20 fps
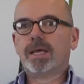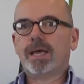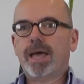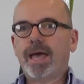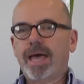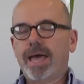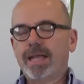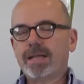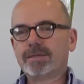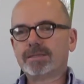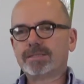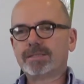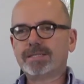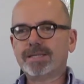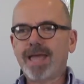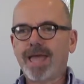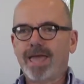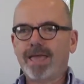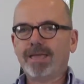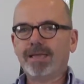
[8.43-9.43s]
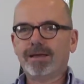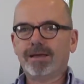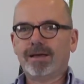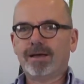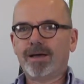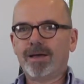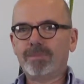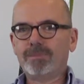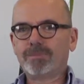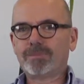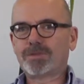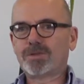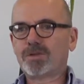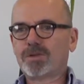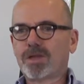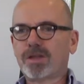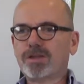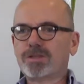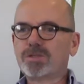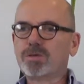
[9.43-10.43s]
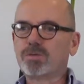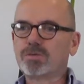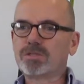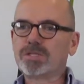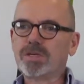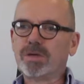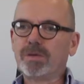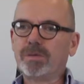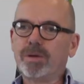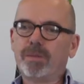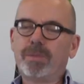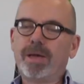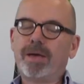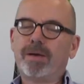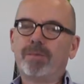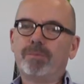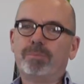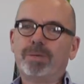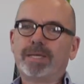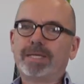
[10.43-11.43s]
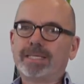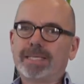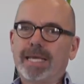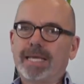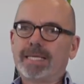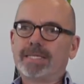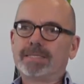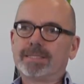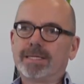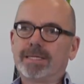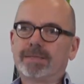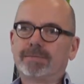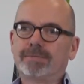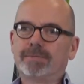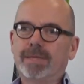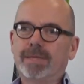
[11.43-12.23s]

And today I'm going to talk to you about big data.